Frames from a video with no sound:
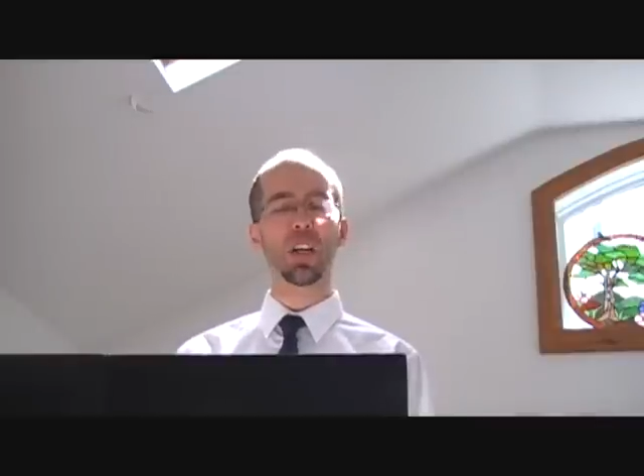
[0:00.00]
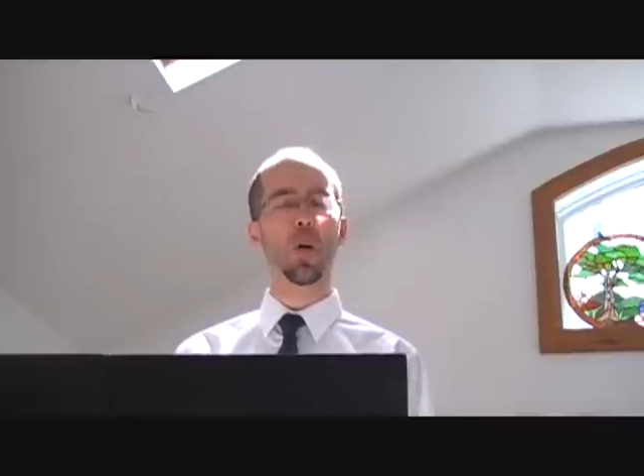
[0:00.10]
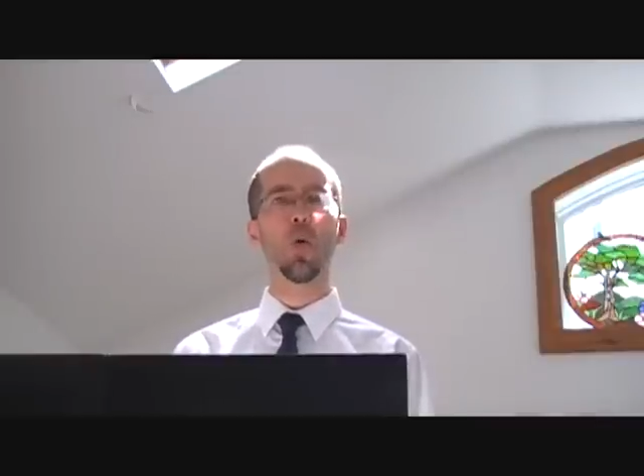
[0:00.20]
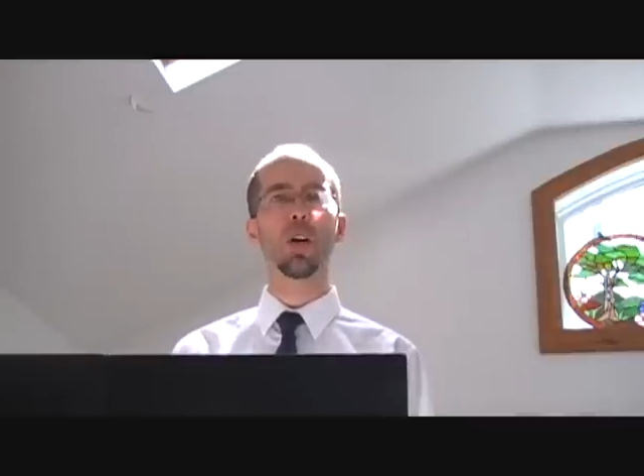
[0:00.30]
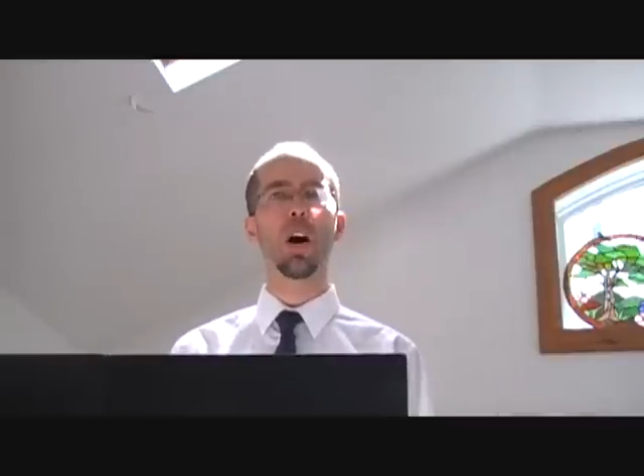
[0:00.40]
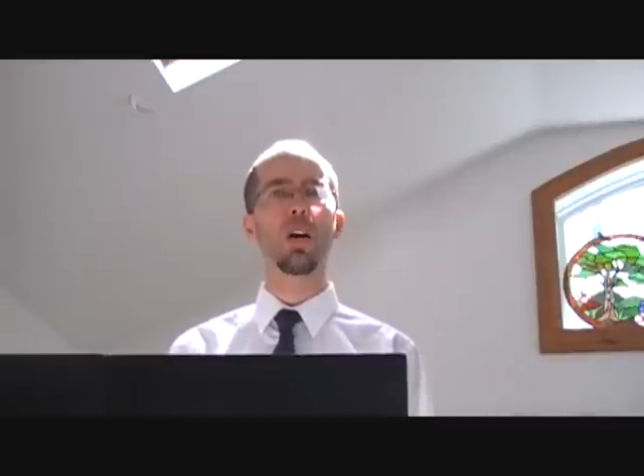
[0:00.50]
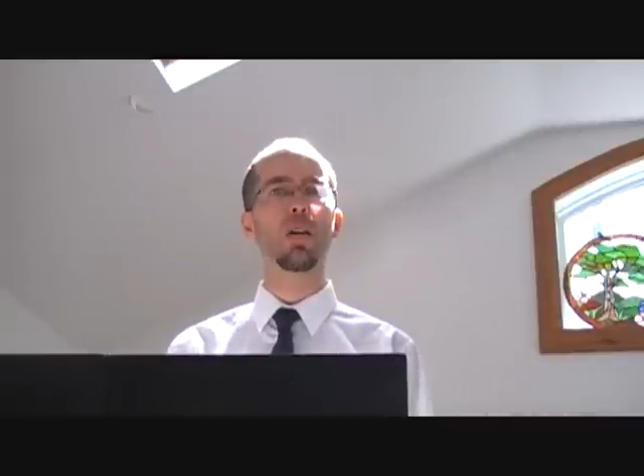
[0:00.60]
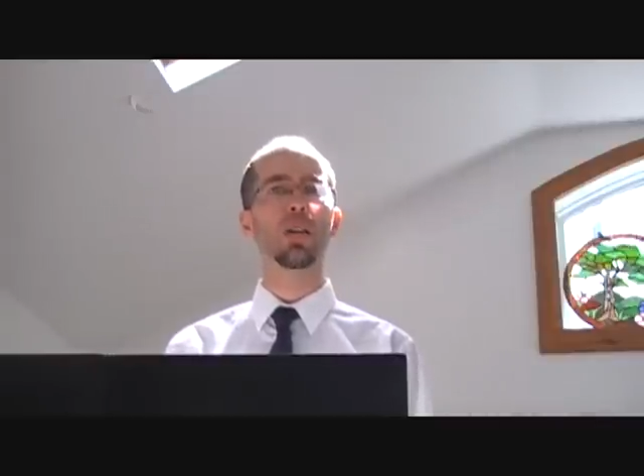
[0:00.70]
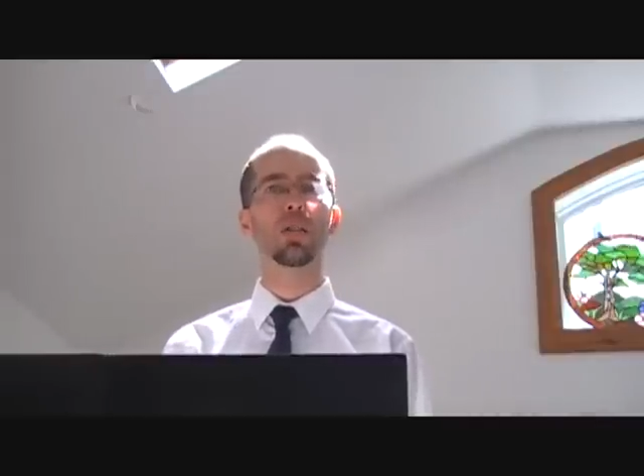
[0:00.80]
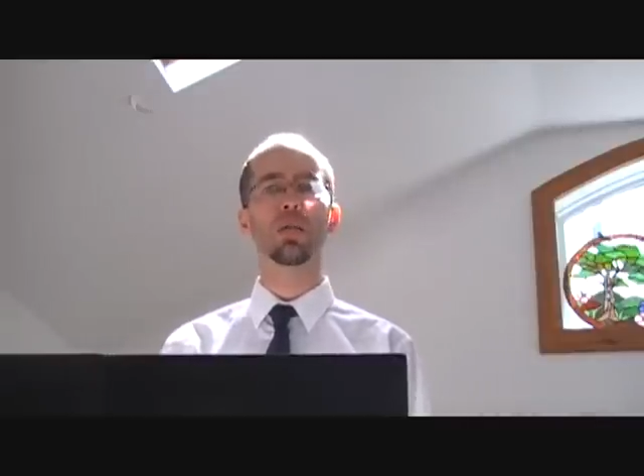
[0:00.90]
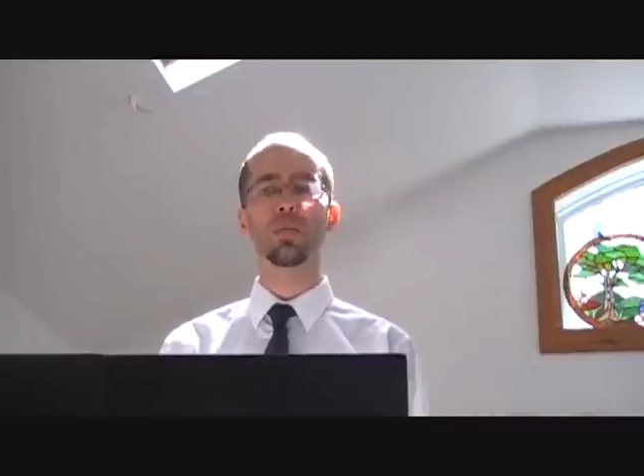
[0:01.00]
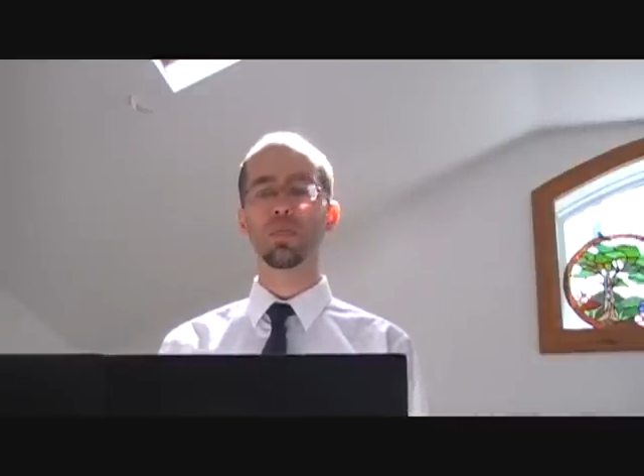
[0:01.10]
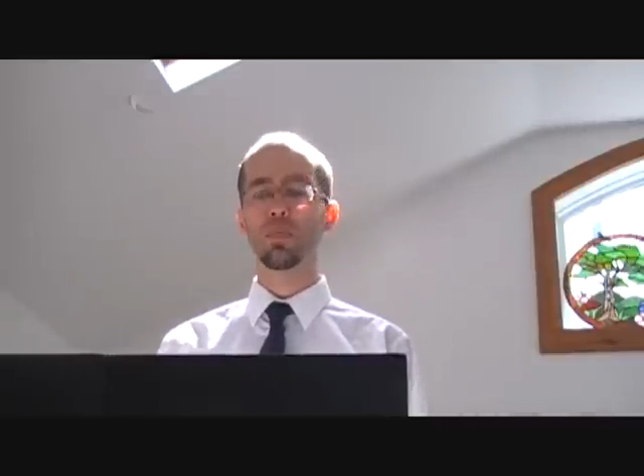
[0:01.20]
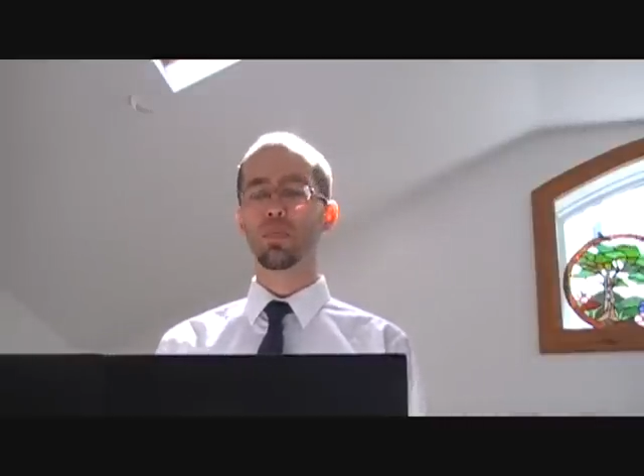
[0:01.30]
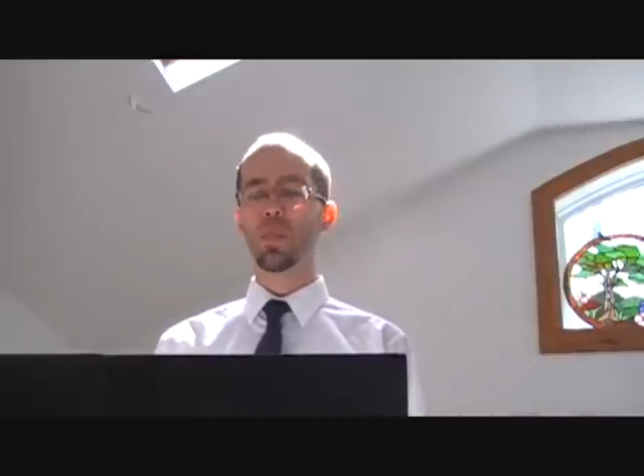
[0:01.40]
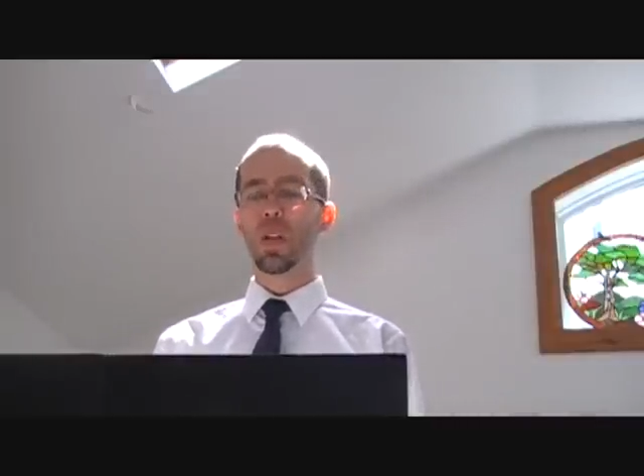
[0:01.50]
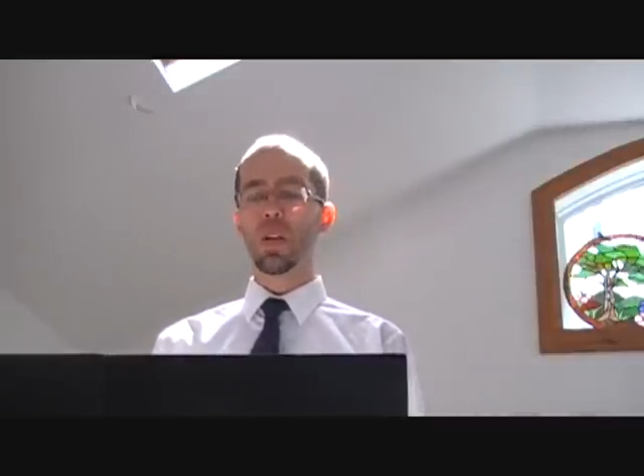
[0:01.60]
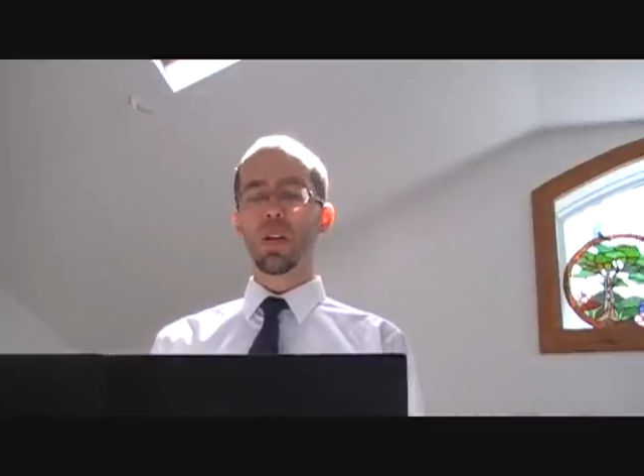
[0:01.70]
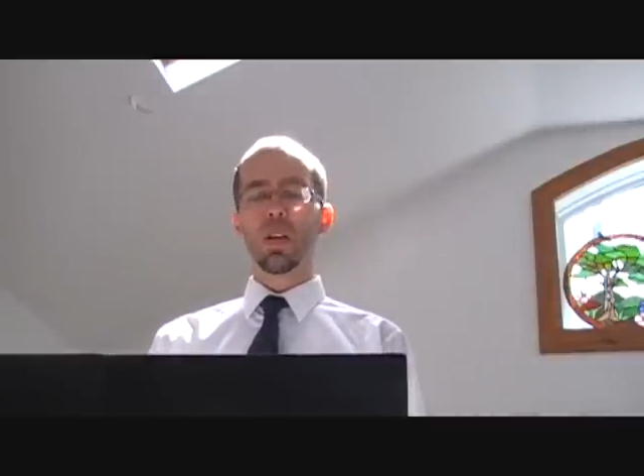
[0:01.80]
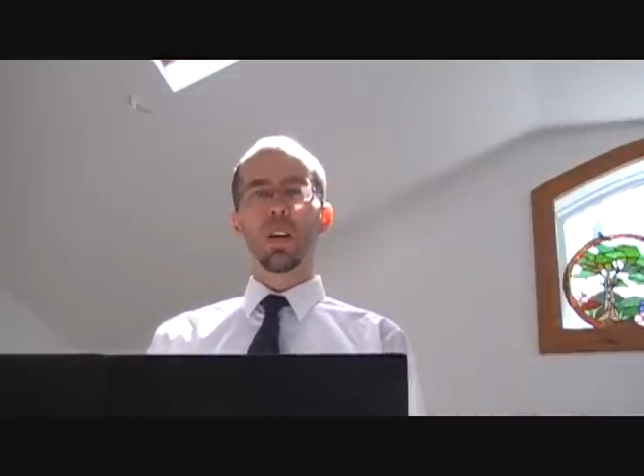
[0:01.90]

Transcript: going on. Yes, so true.